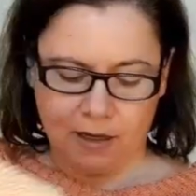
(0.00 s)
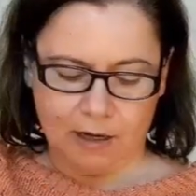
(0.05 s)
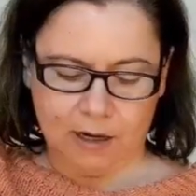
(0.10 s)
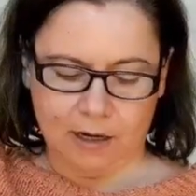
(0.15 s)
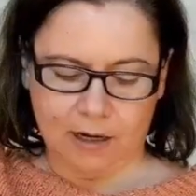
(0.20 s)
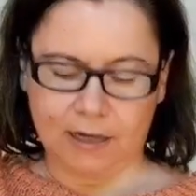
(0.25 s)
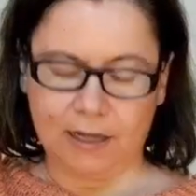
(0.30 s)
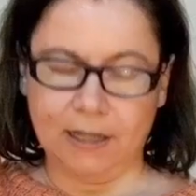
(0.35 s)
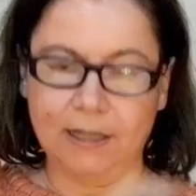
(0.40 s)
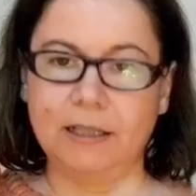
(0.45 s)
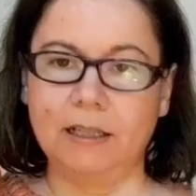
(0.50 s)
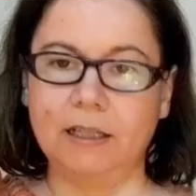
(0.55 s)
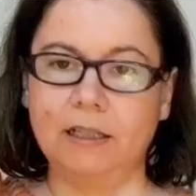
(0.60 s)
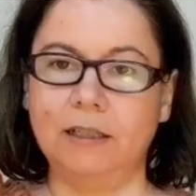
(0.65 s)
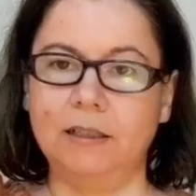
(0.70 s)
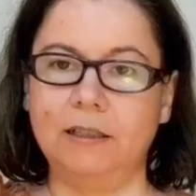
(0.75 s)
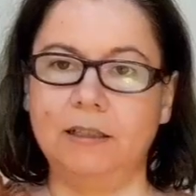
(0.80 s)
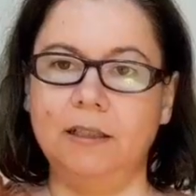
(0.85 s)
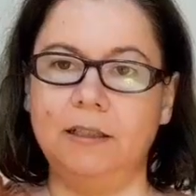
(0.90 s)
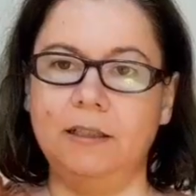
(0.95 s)
I
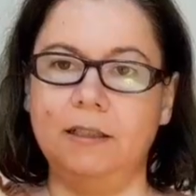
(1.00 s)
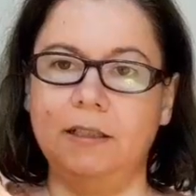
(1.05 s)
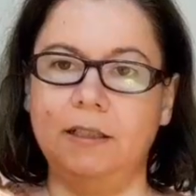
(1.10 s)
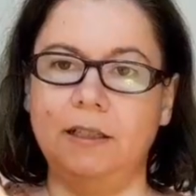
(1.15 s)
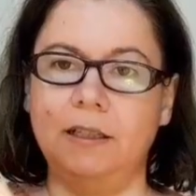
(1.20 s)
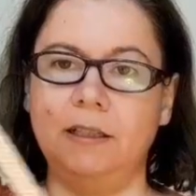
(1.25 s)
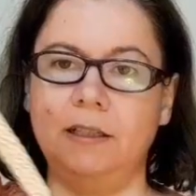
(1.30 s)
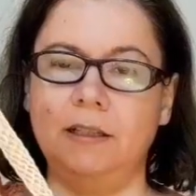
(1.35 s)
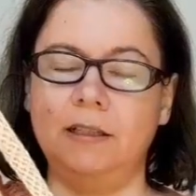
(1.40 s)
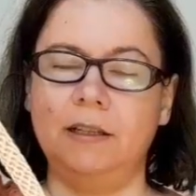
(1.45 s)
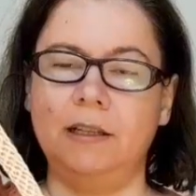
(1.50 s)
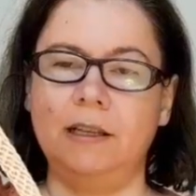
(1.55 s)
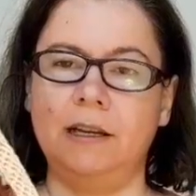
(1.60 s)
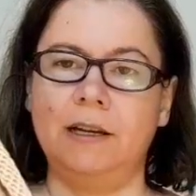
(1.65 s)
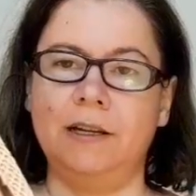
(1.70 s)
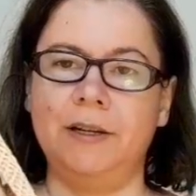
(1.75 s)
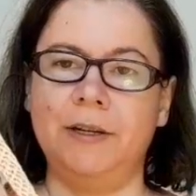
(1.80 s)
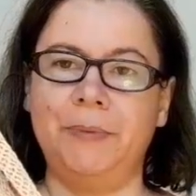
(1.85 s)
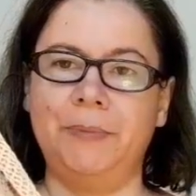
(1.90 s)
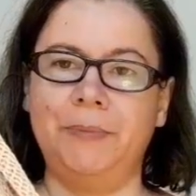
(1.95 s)
knitted it
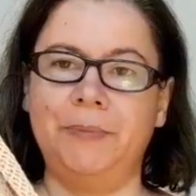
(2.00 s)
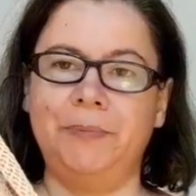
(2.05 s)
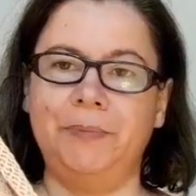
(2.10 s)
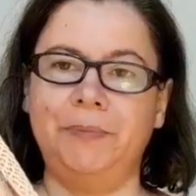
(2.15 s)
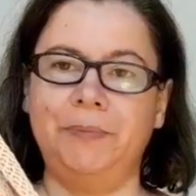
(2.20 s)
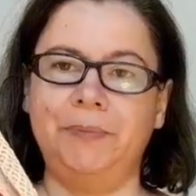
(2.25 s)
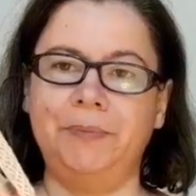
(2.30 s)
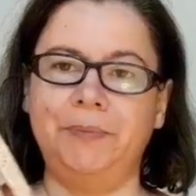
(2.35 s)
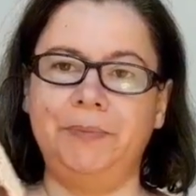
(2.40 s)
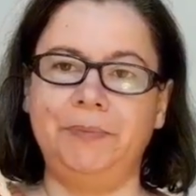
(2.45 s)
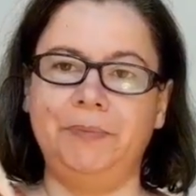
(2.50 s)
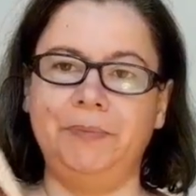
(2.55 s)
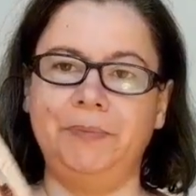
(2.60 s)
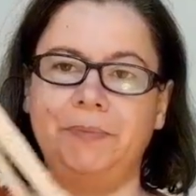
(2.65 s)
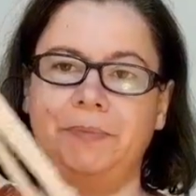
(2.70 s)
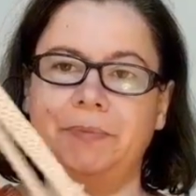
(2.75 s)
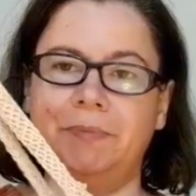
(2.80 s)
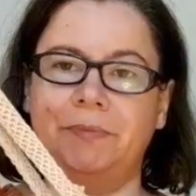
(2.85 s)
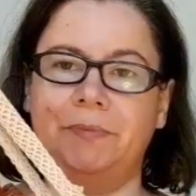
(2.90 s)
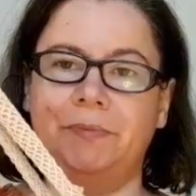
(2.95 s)
in
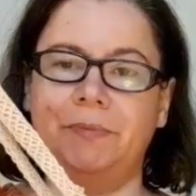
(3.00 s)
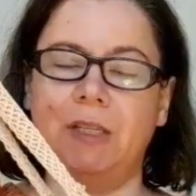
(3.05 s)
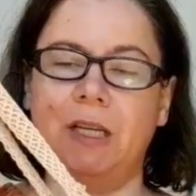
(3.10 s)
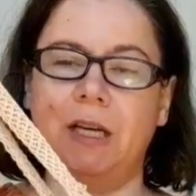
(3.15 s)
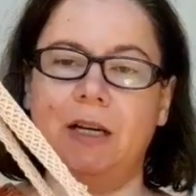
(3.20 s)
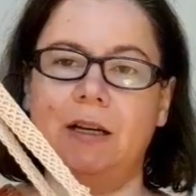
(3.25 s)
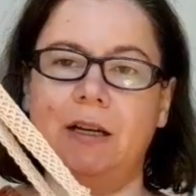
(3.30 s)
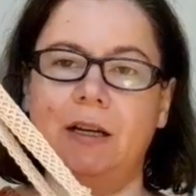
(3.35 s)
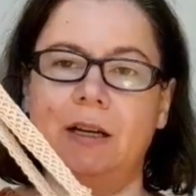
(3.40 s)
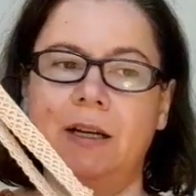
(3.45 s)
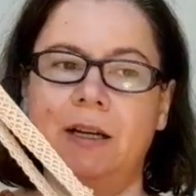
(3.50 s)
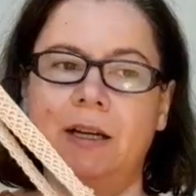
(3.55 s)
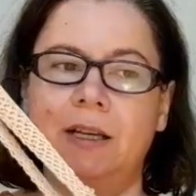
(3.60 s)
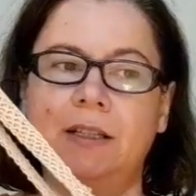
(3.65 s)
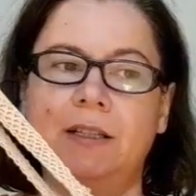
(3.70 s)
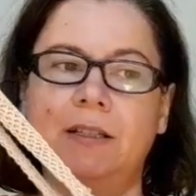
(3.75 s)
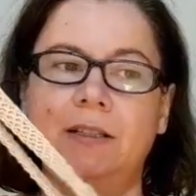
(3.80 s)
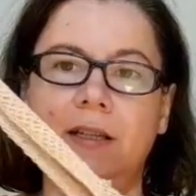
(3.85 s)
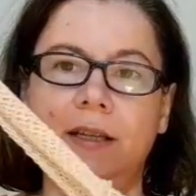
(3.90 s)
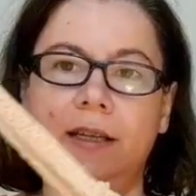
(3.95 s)

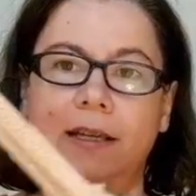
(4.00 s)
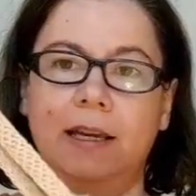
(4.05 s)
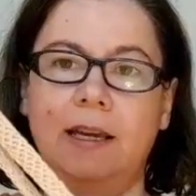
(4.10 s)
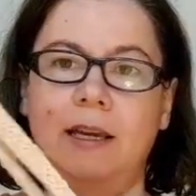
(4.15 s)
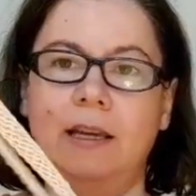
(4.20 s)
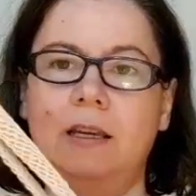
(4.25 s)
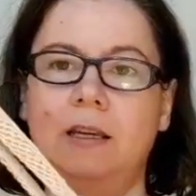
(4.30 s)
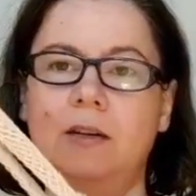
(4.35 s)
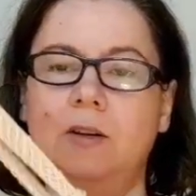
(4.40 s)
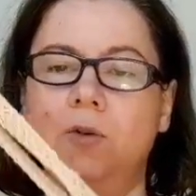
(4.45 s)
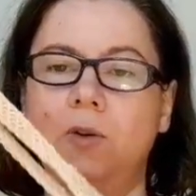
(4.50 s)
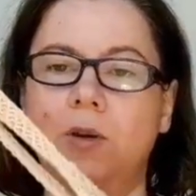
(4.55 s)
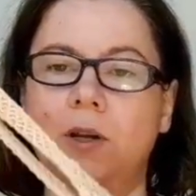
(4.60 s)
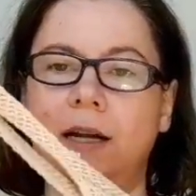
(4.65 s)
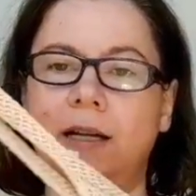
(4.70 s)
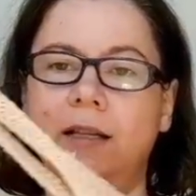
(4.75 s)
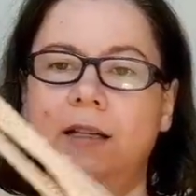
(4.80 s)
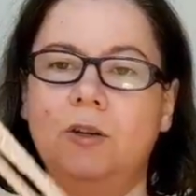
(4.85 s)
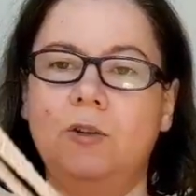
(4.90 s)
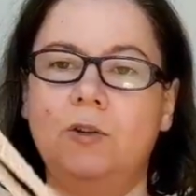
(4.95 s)
DK
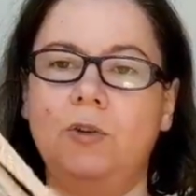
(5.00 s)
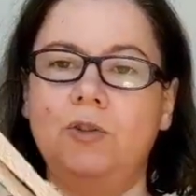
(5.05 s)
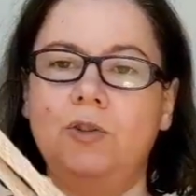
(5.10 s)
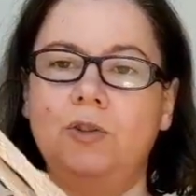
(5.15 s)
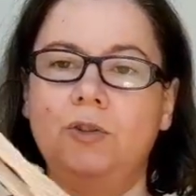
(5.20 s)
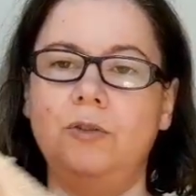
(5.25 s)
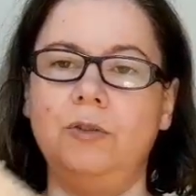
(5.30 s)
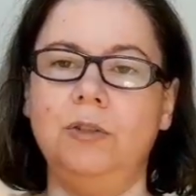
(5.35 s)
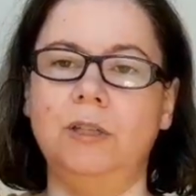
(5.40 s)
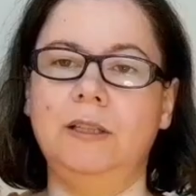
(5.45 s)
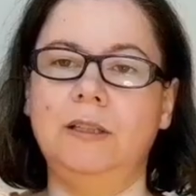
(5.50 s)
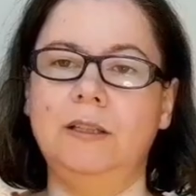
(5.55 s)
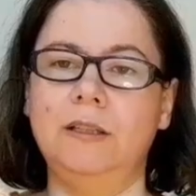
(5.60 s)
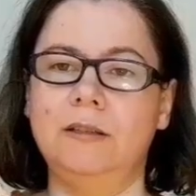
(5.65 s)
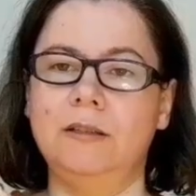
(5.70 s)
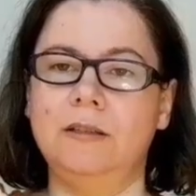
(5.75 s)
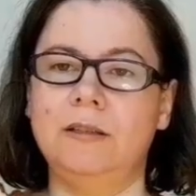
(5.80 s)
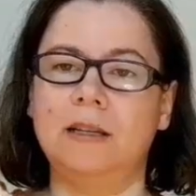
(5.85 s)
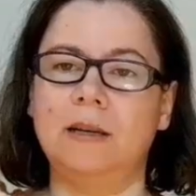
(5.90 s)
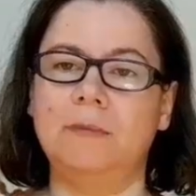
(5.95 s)
organic cotton. It
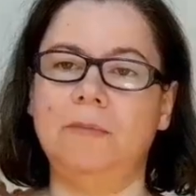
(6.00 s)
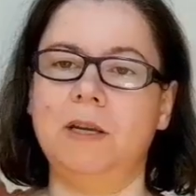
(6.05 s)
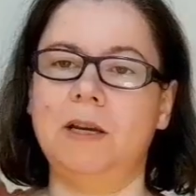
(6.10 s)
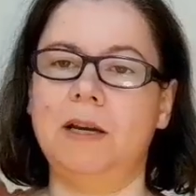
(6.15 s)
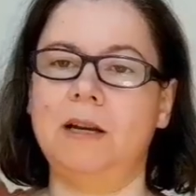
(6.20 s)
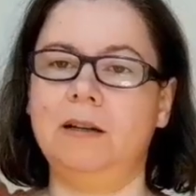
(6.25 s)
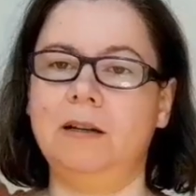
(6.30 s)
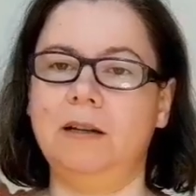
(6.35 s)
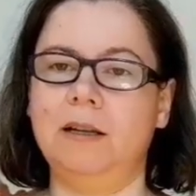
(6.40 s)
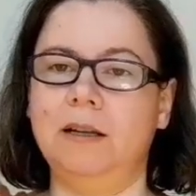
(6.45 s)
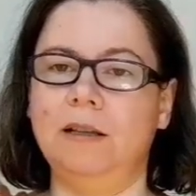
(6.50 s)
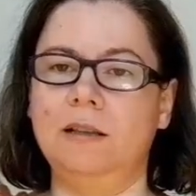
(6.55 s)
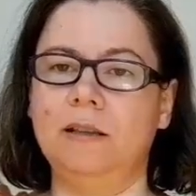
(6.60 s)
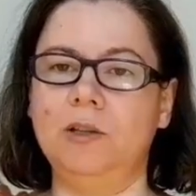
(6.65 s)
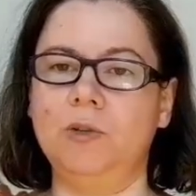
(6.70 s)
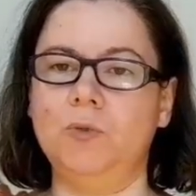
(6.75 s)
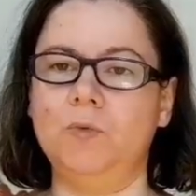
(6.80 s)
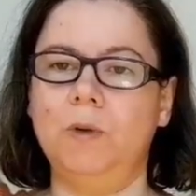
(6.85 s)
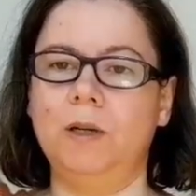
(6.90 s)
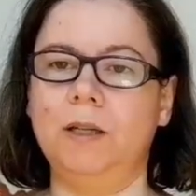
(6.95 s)
is the same yarn like
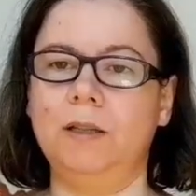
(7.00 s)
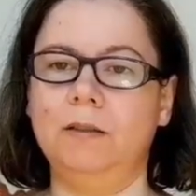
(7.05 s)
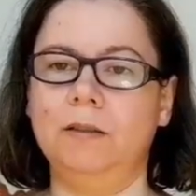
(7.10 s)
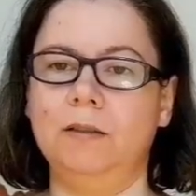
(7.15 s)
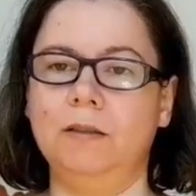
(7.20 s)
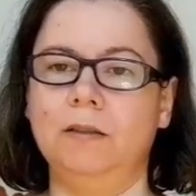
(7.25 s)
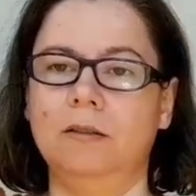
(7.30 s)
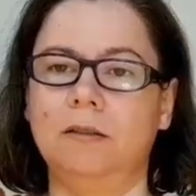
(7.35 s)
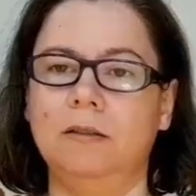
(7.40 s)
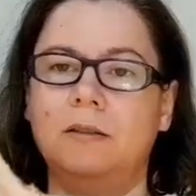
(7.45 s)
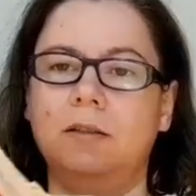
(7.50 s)
this one.